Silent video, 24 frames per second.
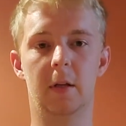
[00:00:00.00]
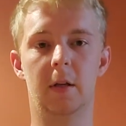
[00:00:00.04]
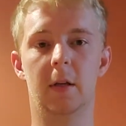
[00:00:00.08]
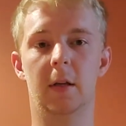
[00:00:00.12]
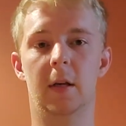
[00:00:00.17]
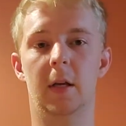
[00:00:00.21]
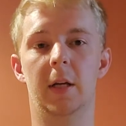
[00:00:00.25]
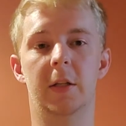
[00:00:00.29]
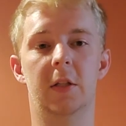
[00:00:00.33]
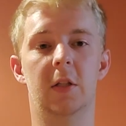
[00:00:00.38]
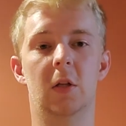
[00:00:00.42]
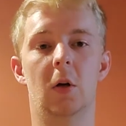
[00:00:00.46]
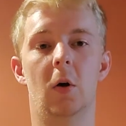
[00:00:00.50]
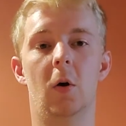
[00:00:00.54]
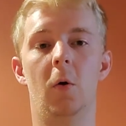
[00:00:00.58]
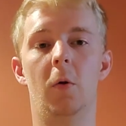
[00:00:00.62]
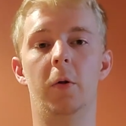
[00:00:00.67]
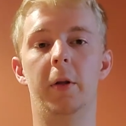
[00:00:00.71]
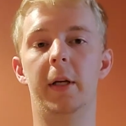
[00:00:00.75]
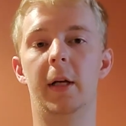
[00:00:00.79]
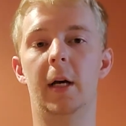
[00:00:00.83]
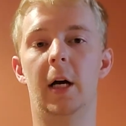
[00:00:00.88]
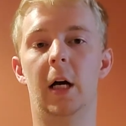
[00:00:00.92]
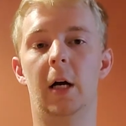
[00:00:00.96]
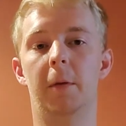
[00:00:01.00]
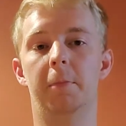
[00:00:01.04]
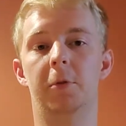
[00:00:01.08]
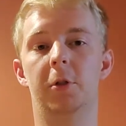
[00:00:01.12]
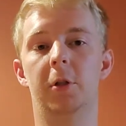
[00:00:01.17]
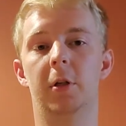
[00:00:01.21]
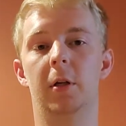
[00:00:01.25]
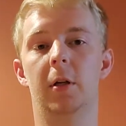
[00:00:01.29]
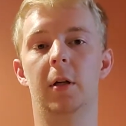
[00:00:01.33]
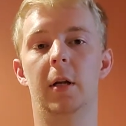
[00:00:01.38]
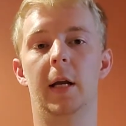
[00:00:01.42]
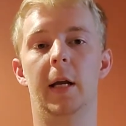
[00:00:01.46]
It's the only
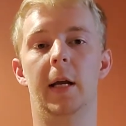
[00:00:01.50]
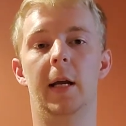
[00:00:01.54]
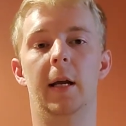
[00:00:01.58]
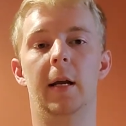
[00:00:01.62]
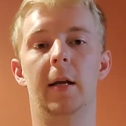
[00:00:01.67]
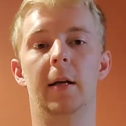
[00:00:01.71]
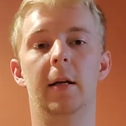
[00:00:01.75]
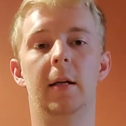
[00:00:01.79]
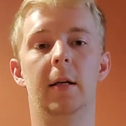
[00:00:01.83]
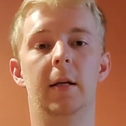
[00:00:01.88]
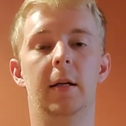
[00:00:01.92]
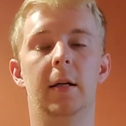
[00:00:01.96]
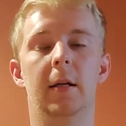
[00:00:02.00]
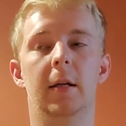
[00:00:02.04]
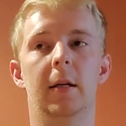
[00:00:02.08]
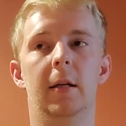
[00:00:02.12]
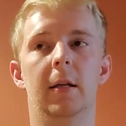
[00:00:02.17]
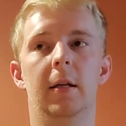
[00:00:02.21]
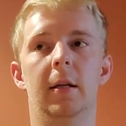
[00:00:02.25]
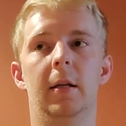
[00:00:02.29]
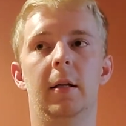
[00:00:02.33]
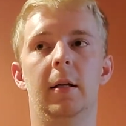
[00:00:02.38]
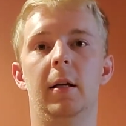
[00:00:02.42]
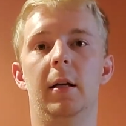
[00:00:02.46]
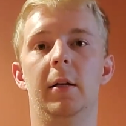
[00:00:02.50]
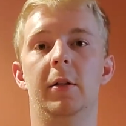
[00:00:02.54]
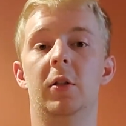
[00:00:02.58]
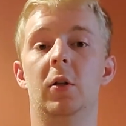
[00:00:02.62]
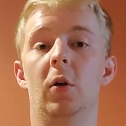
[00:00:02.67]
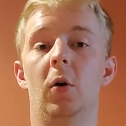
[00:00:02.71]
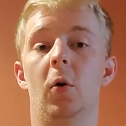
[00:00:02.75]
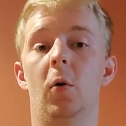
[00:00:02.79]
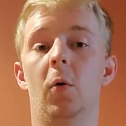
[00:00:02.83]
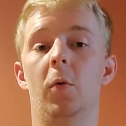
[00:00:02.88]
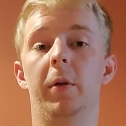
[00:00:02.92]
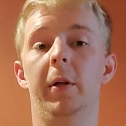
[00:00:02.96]
option, and it's the
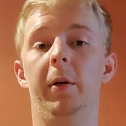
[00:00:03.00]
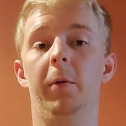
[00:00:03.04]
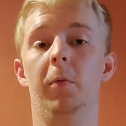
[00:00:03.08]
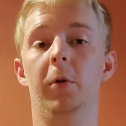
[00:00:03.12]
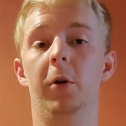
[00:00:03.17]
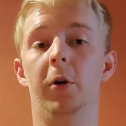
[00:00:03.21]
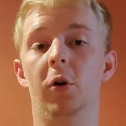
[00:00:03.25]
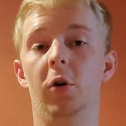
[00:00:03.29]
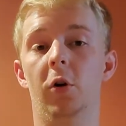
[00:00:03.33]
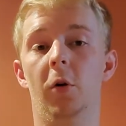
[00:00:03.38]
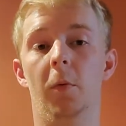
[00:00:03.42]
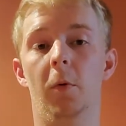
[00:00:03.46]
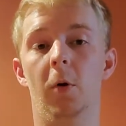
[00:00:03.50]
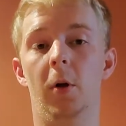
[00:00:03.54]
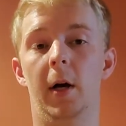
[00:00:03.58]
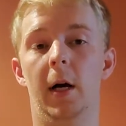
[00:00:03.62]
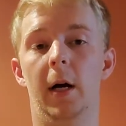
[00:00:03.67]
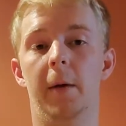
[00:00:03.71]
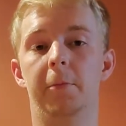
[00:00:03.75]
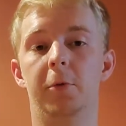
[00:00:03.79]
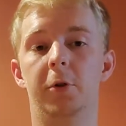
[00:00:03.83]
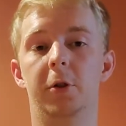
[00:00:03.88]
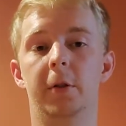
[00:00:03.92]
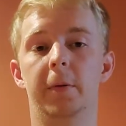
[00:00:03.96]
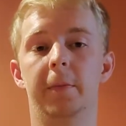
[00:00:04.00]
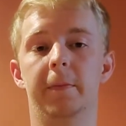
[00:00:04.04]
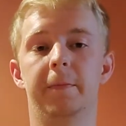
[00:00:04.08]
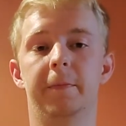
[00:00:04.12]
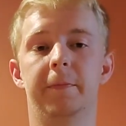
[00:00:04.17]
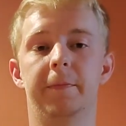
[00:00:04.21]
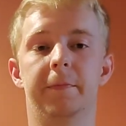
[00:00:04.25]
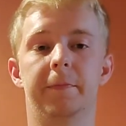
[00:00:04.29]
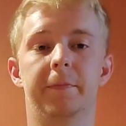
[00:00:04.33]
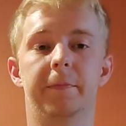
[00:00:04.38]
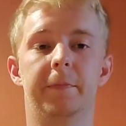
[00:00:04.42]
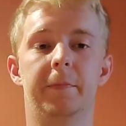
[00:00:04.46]
only renewable option.
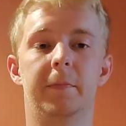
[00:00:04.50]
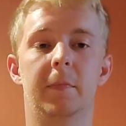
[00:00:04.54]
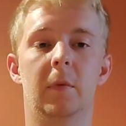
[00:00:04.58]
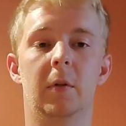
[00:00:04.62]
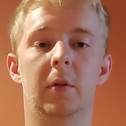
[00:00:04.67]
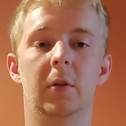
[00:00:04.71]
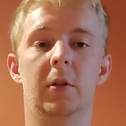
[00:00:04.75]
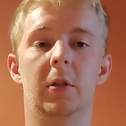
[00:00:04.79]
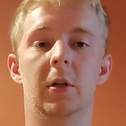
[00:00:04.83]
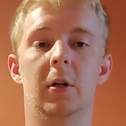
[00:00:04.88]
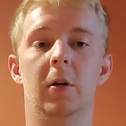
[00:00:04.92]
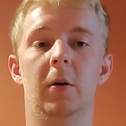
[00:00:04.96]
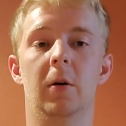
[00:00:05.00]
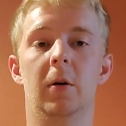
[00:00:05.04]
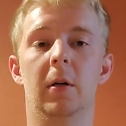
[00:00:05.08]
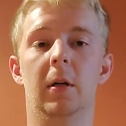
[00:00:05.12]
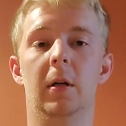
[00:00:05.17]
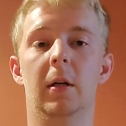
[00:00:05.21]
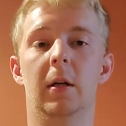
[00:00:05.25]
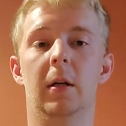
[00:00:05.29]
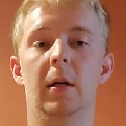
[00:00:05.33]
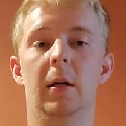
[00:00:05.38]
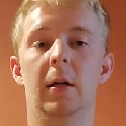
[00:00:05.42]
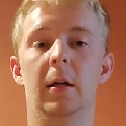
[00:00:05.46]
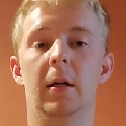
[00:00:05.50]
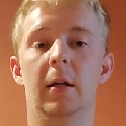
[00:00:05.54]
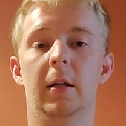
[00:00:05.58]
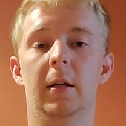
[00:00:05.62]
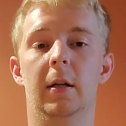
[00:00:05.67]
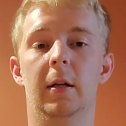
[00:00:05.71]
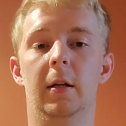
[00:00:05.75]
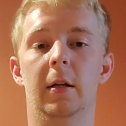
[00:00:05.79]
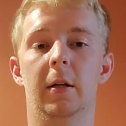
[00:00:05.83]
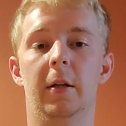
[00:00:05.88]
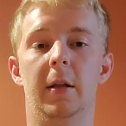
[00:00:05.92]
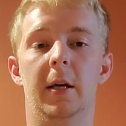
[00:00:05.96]
So
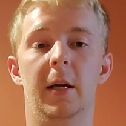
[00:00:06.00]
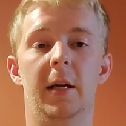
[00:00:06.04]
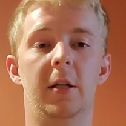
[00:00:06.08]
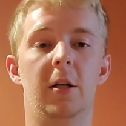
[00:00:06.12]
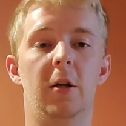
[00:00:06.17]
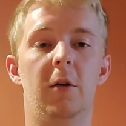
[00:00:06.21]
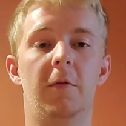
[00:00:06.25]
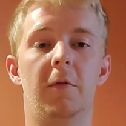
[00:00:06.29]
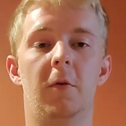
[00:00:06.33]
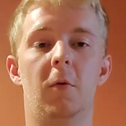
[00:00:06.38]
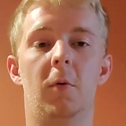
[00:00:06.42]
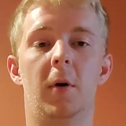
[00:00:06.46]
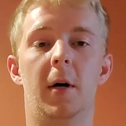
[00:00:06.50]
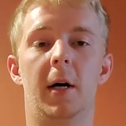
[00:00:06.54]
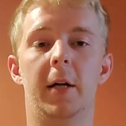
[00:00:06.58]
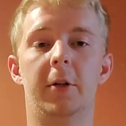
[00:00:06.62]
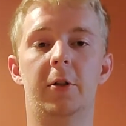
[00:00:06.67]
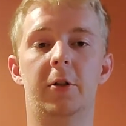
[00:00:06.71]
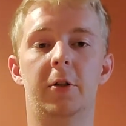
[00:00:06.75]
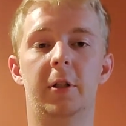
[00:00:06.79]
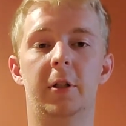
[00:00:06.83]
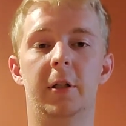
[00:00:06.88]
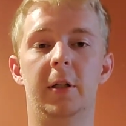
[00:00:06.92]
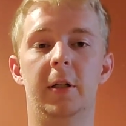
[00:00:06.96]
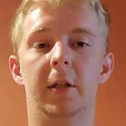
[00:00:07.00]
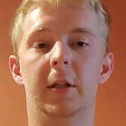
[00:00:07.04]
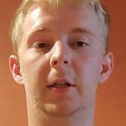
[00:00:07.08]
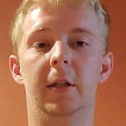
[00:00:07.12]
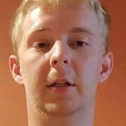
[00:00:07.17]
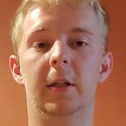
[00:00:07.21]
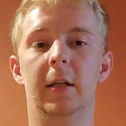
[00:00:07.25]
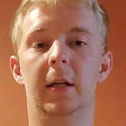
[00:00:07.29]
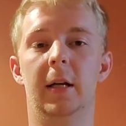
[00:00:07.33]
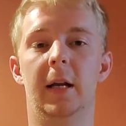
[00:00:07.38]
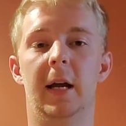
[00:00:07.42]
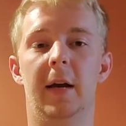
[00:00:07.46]
thank you for
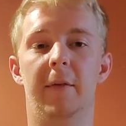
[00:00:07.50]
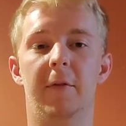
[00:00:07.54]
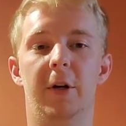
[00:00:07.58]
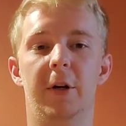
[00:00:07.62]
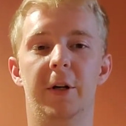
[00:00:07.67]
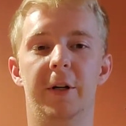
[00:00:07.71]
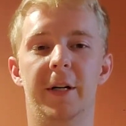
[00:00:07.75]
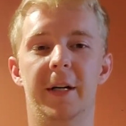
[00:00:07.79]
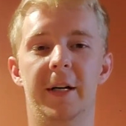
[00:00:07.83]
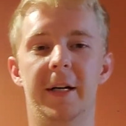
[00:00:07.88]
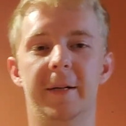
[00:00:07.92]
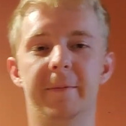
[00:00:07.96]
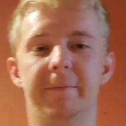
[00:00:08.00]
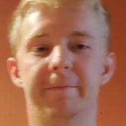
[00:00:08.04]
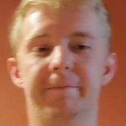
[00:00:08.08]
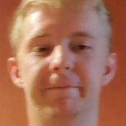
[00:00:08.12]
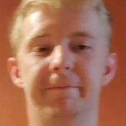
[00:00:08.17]
watching, and have a good day.